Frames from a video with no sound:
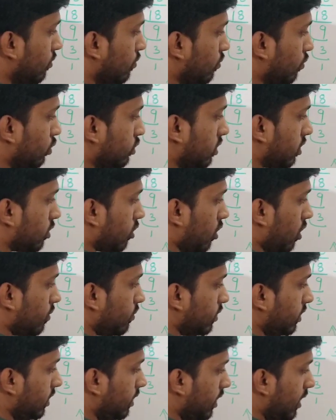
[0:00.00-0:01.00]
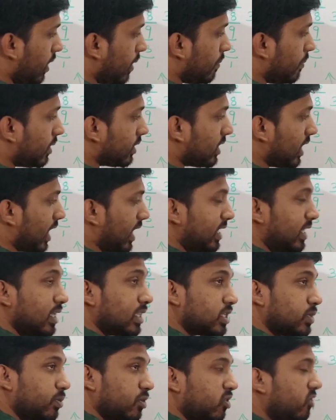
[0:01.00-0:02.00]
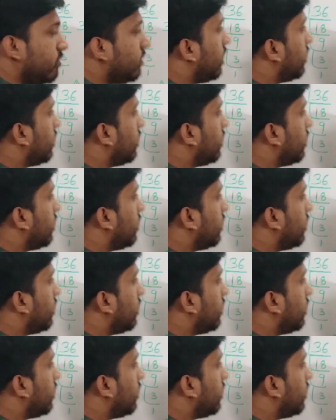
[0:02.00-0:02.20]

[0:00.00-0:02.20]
Both are common, but the highest power I am